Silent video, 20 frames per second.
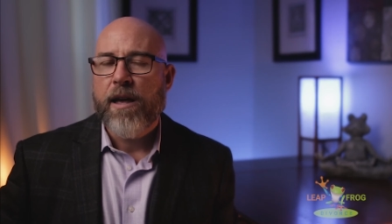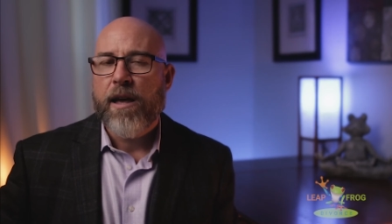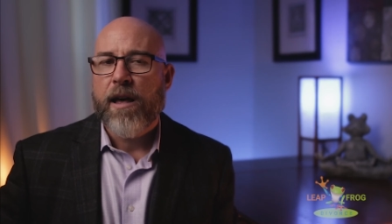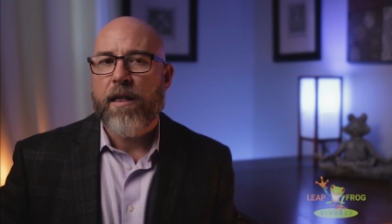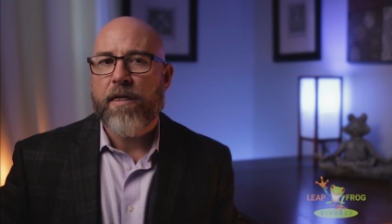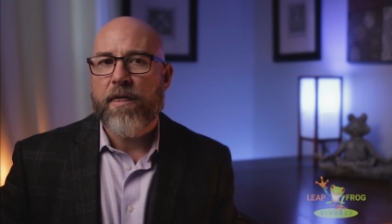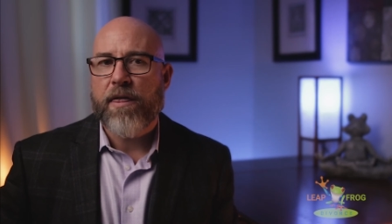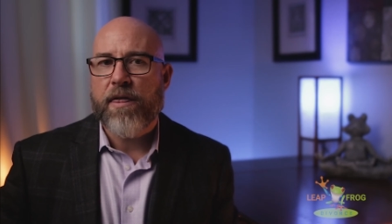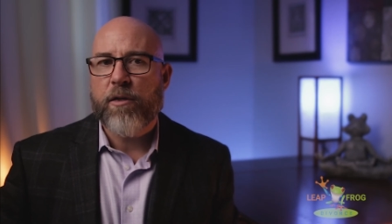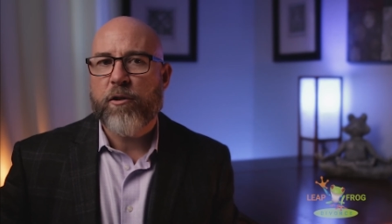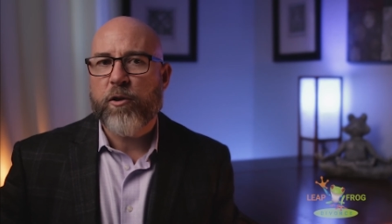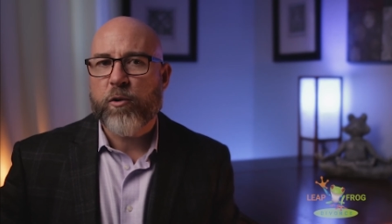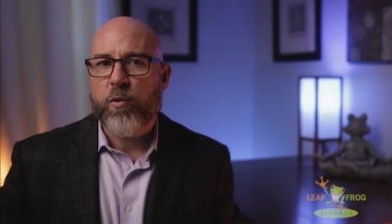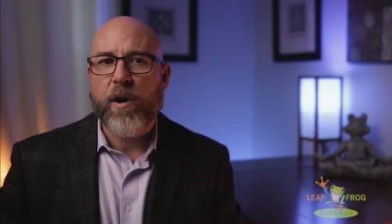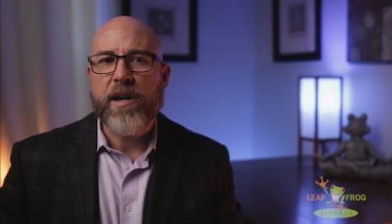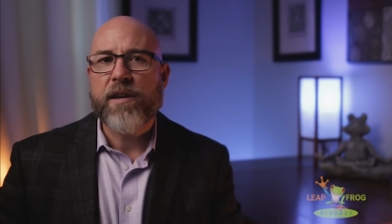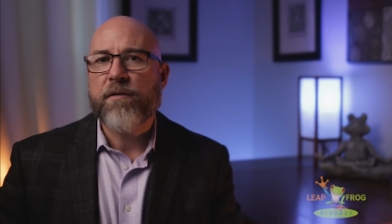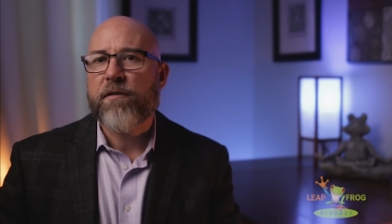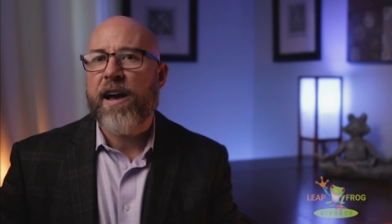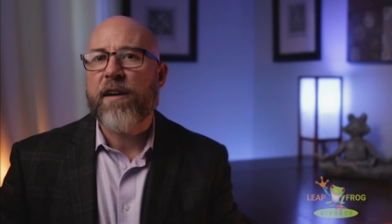
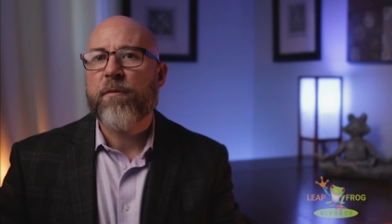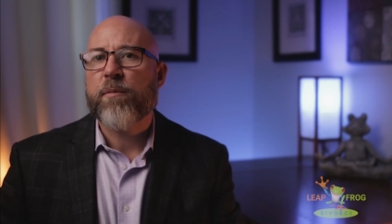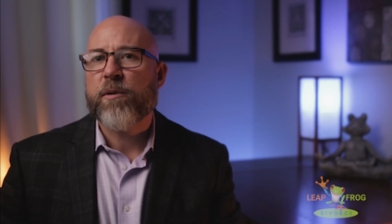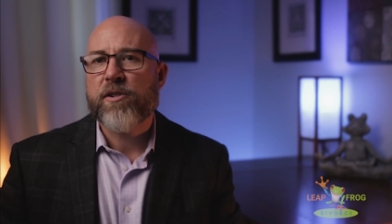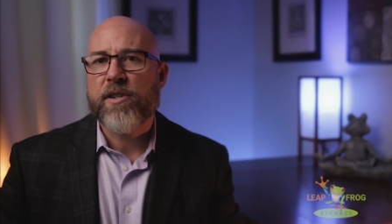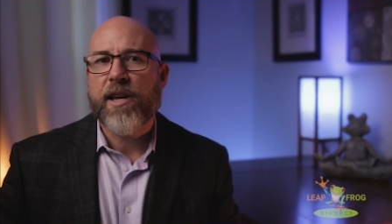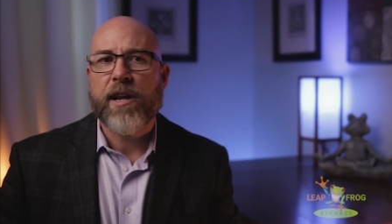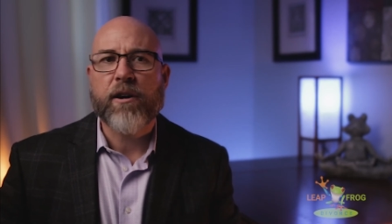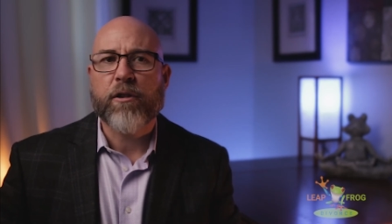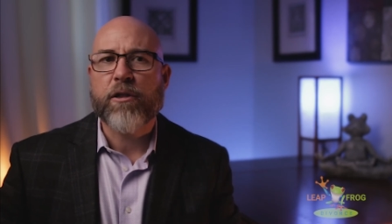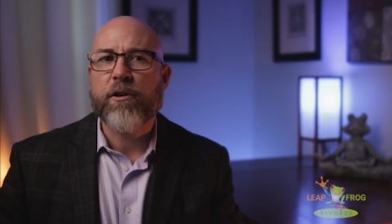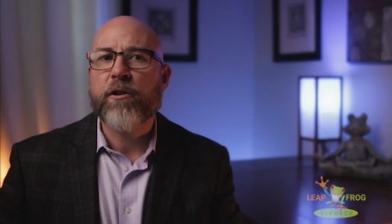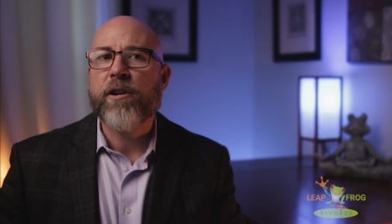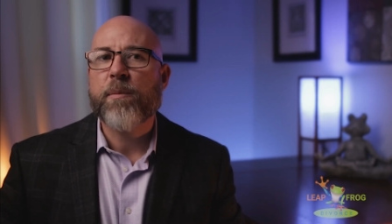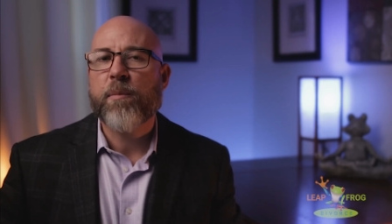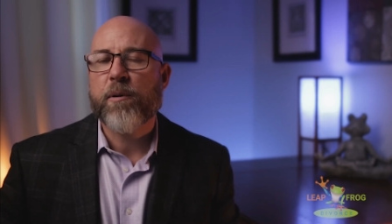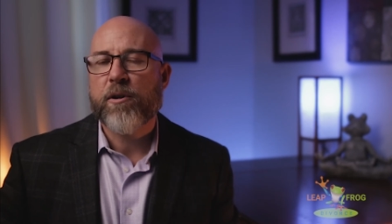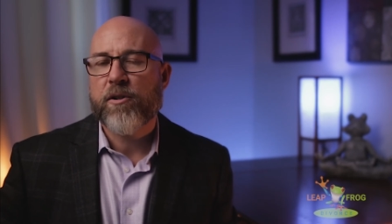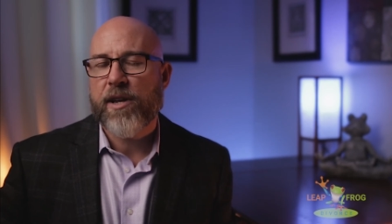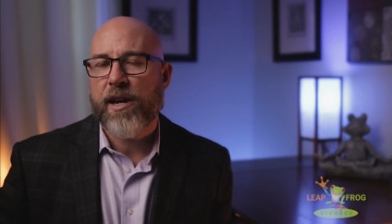25% or
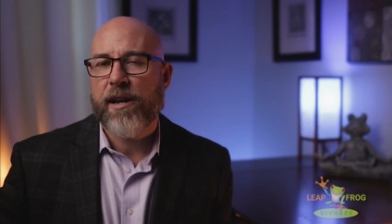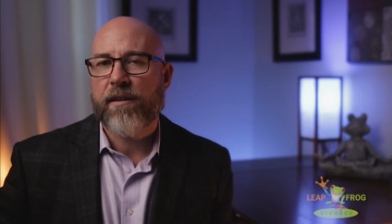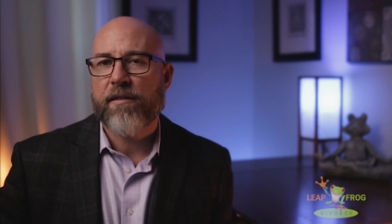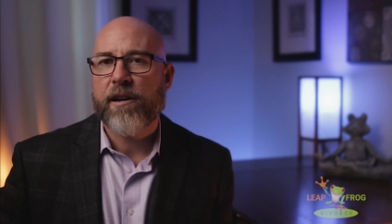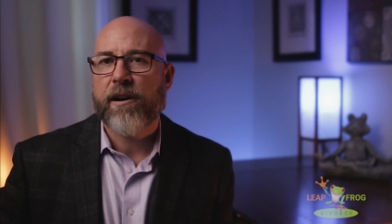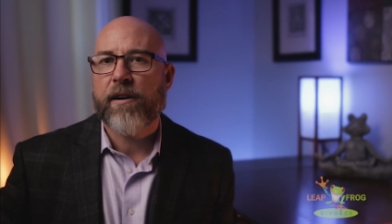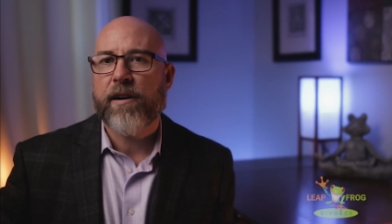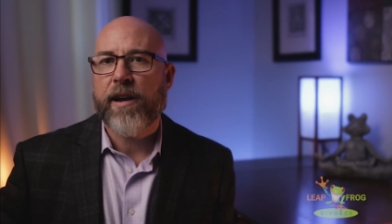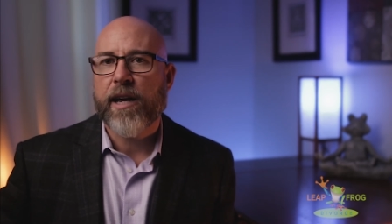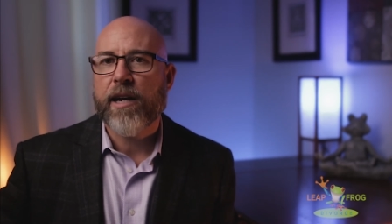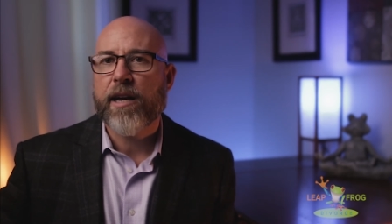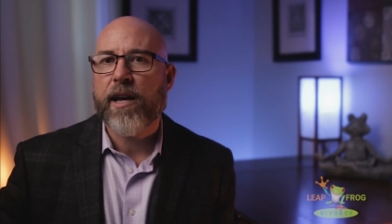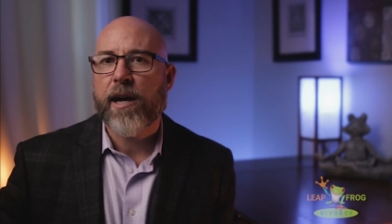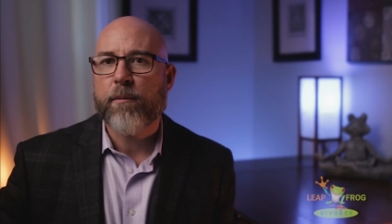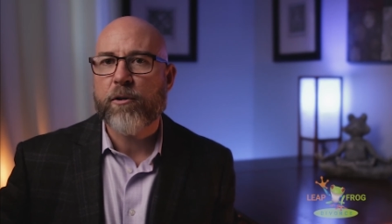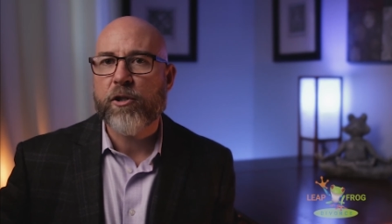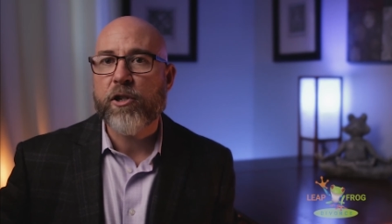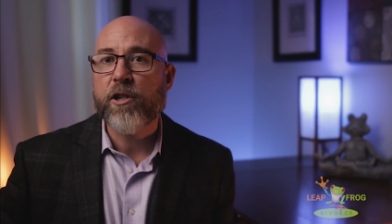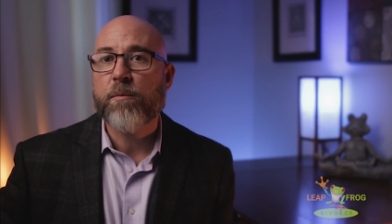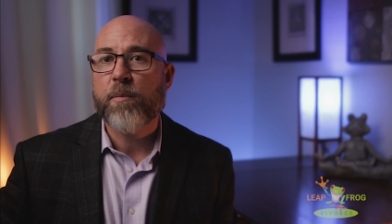30% of their
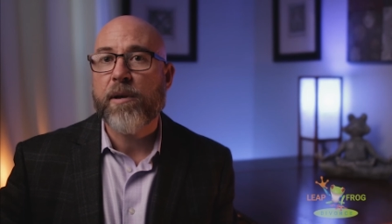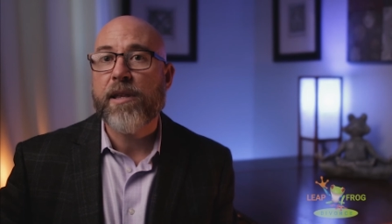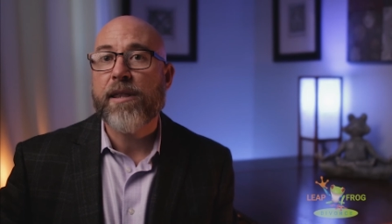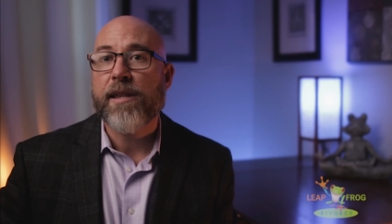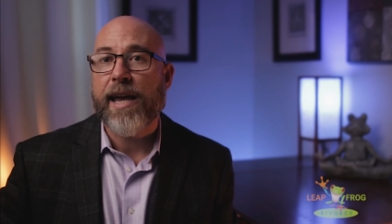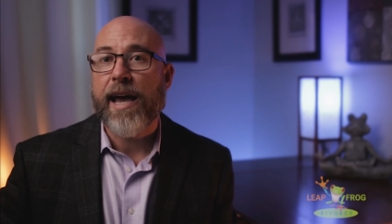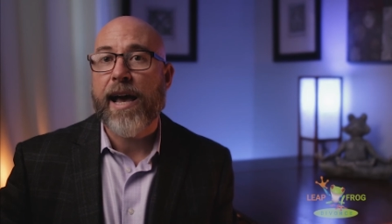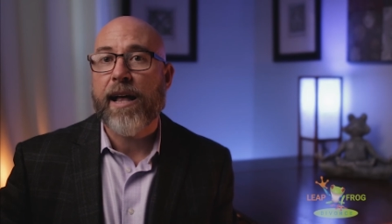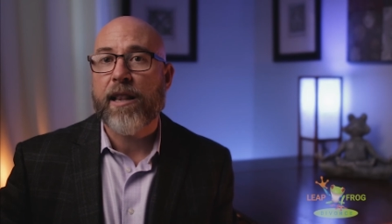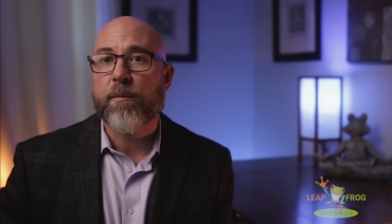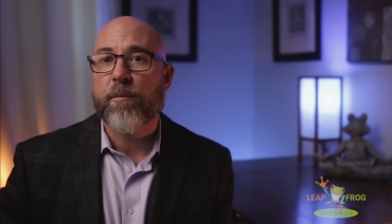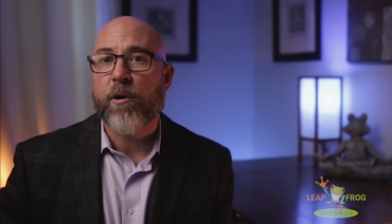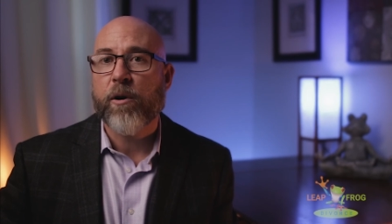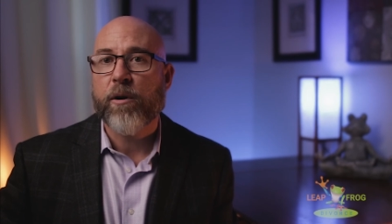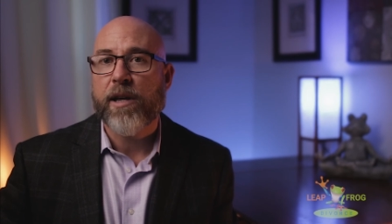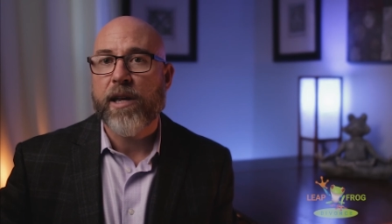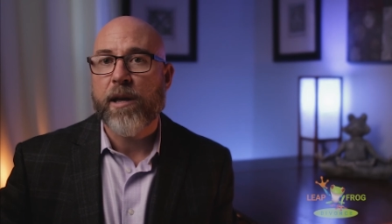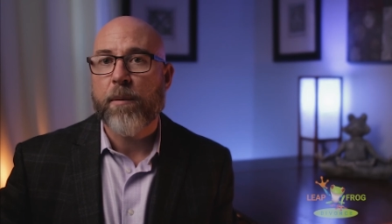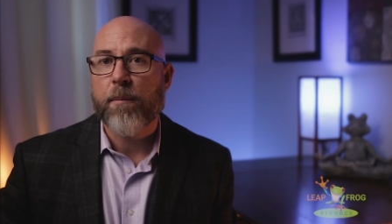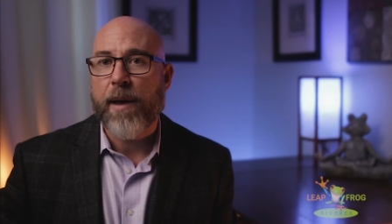income should be the
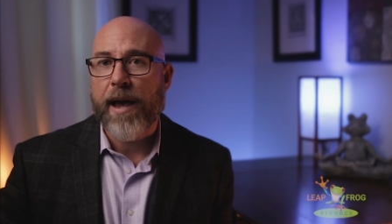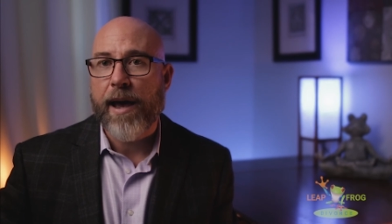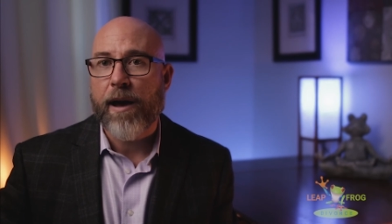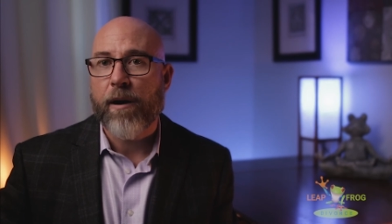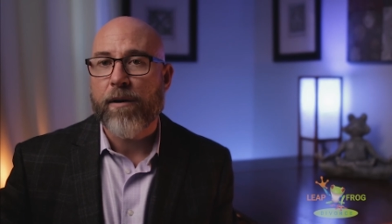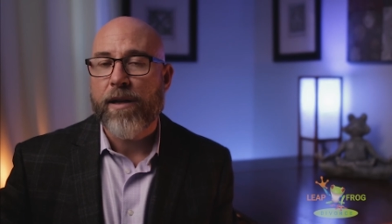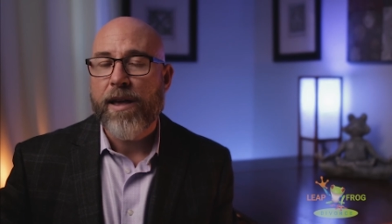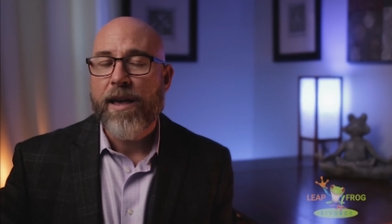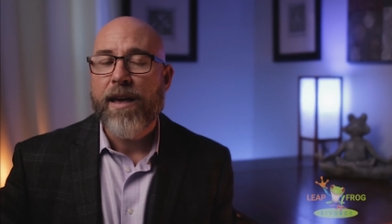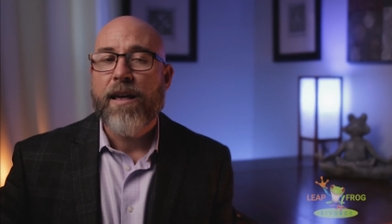alimony amount.